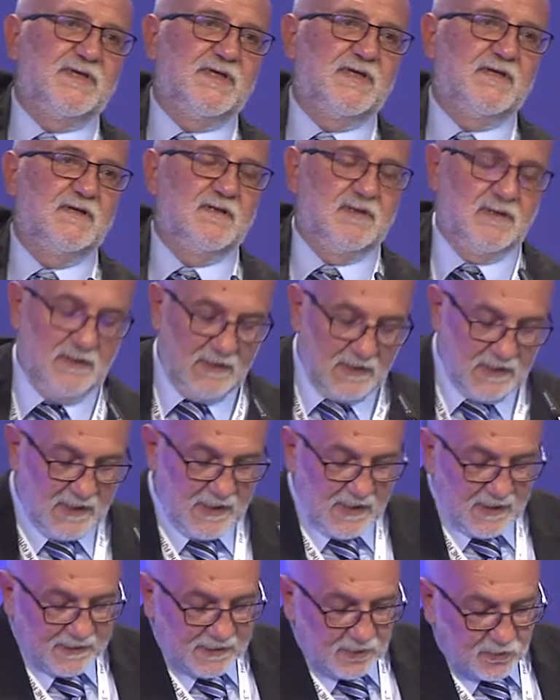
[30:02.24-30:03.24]
inhibit
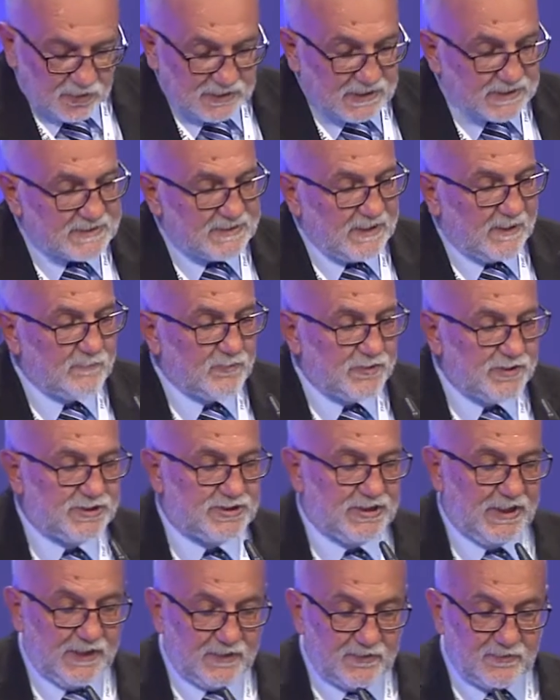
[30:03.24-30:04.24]
this lysine
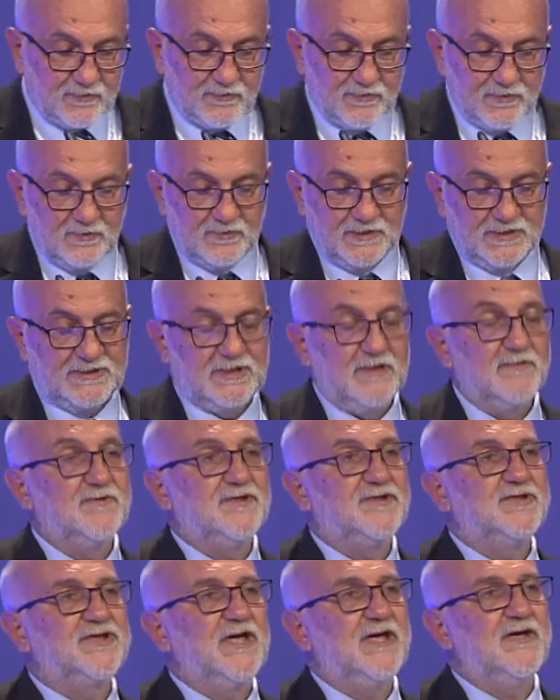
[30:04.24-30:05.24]
demethylase, you
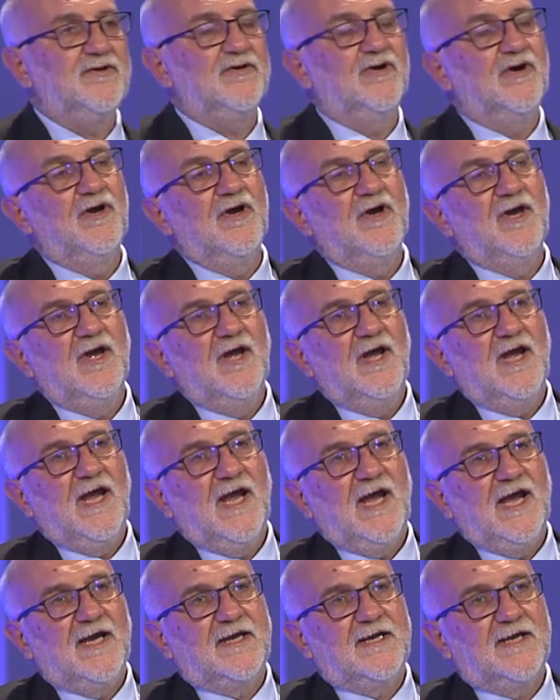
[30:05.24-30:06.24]
have the
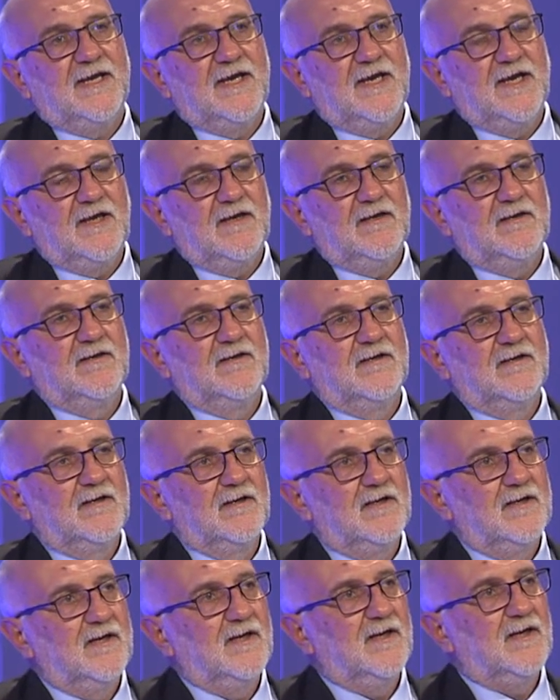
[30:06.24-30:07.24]
cure
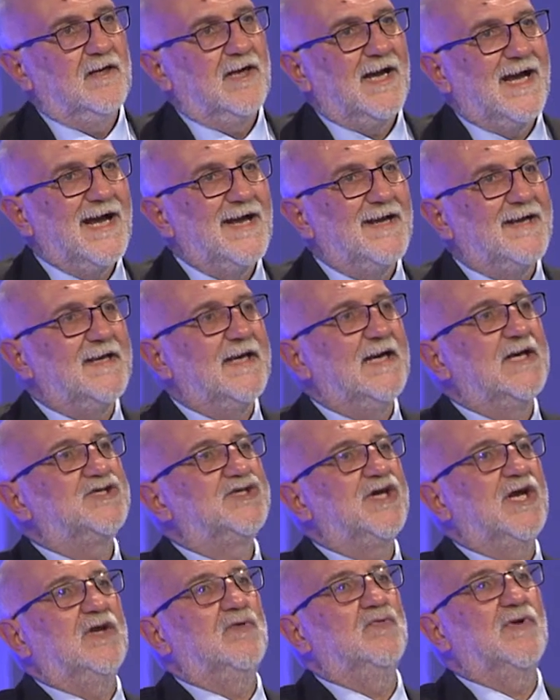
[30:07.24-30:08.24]
for leukemia.